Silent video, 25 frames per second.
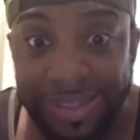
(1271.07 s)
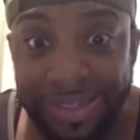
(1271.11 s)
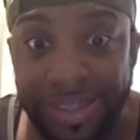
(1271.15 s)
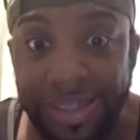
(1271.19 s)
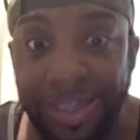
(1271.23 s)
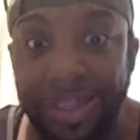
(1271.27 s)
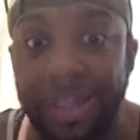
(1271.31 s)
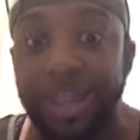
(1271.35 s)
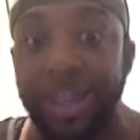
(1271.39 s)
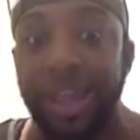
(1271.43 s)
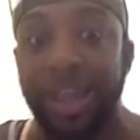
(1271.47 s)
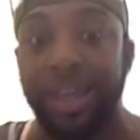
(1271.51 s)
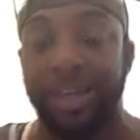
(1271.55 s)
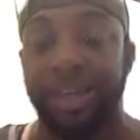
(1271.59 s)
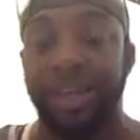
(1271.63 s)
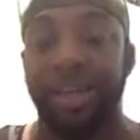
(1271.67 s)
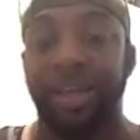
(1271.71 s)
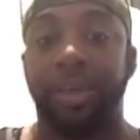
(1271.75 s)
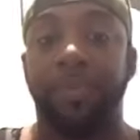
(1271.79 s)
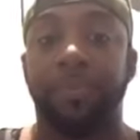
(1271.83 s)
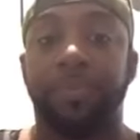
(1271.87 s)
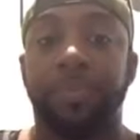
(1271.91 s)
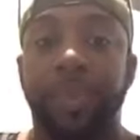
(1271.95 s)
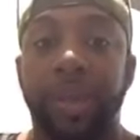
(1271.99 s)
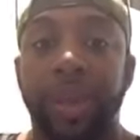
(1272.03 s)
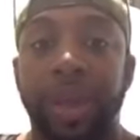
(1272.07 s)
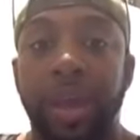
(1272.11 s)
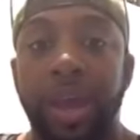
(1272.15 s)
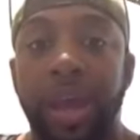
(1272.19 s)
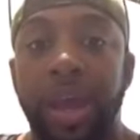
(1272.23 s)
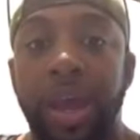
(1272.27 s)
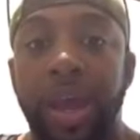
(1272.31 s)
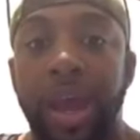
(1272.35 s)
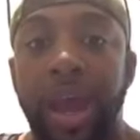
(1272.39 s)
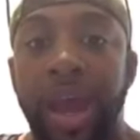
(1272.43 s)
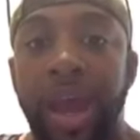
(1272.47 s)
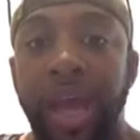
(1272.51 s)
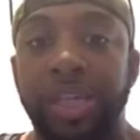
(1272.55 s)
yeah, you did.
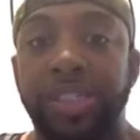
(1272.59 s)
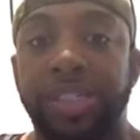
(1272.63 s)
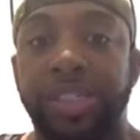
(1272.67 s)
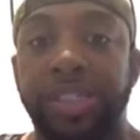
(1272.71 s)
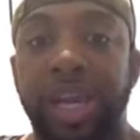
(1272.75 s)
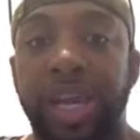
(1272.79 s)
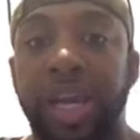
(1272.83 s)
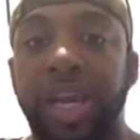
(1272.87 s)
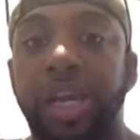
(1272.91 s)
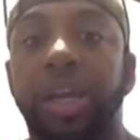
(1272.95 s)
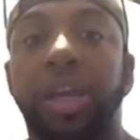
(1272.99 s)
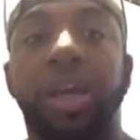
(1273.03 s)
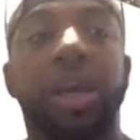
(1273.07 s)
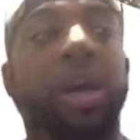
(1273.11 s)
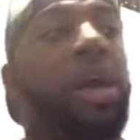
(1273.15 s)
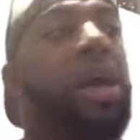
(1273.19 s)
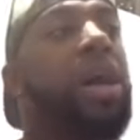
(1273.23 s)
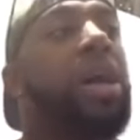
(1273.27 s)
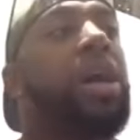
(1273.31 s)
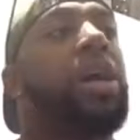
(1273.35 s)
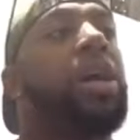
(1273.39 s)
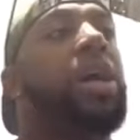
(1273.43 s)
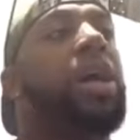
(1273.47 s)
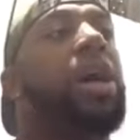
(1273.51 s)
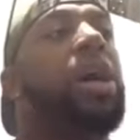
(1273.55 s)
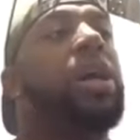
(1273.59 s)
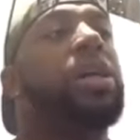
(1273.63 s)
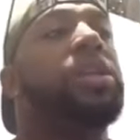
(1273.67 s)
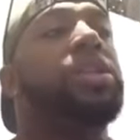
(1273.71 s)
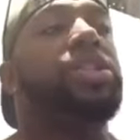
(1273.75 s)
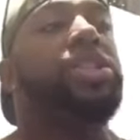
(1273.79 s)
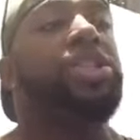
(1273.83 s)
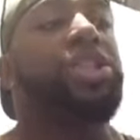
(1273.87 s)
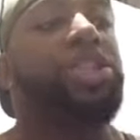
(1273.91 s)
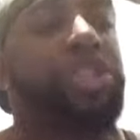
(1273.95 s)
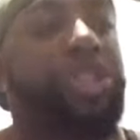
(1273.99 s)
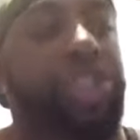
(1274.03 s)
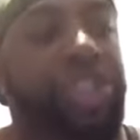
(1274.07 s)
Hey, Shay.
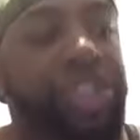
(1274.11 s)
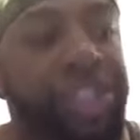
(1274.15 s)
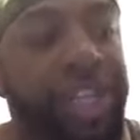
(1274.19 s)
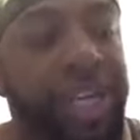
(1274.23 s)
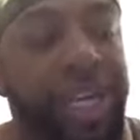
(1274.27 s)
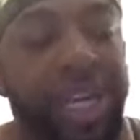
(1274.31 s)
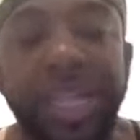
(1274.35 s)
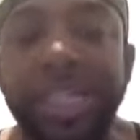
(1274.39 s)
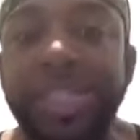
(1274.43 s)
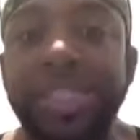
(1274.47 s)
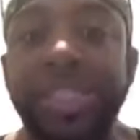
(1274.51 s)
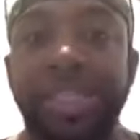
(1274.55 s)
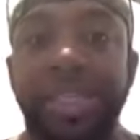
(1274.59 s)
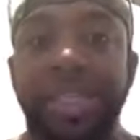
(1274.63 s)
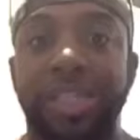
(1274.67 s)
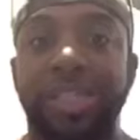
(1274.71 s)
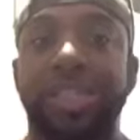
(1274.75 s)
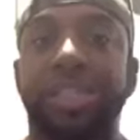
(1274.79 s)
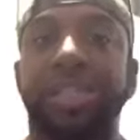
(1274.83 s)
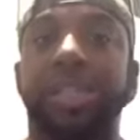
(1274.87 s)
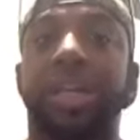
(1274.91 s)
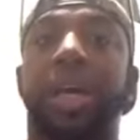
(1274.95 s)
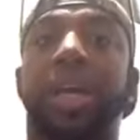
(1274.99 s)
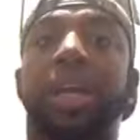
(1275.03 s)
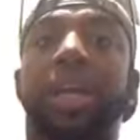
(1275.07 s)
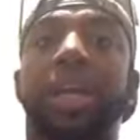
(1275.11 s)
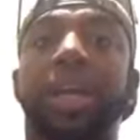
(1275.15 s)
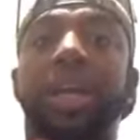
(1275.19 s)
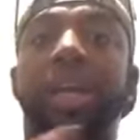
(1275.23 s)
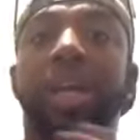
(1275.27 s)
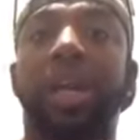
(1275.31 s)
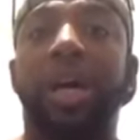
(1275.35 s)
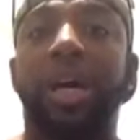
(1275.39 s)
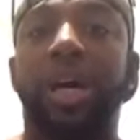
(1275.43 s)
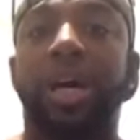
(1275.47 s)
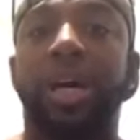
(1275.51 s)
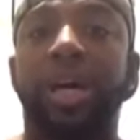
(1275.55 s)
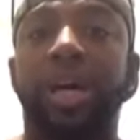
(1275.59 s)
Jesus
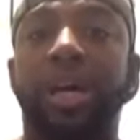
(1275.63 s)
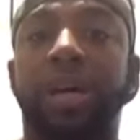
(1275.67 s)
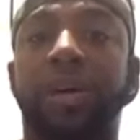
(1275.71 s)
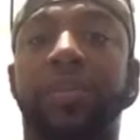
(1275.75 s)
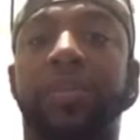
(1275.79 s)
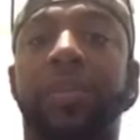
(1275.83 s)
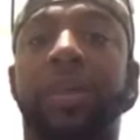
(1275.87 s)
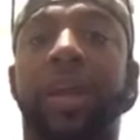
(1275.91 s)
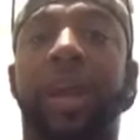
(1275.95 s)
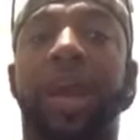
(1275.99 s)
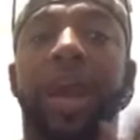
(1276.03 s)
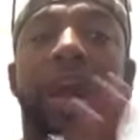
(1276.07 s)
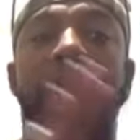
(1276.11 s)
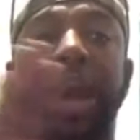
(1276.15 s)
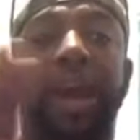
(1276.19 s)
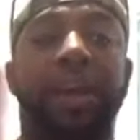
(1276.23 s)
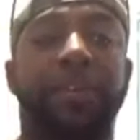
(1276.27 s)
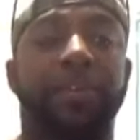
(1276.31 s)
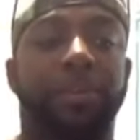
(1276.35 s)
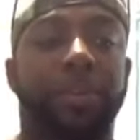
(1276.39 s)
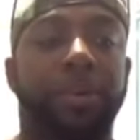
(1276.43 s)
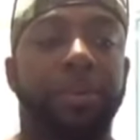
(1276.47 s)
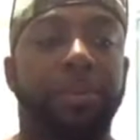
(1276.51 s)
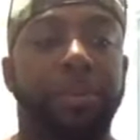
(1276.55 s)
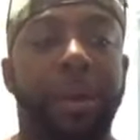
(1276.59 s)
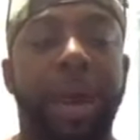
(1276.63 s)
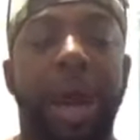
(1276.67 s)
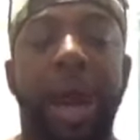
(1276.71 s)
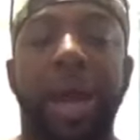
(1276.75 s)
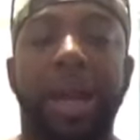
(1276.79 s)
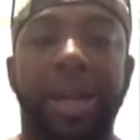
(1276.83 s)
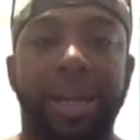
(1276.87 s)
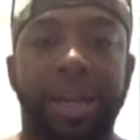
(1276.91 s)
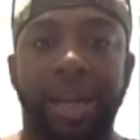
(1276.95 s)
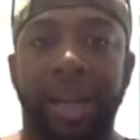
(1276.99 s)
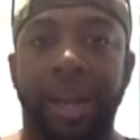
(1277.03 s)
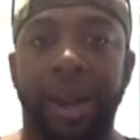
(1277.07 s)
loved everybody.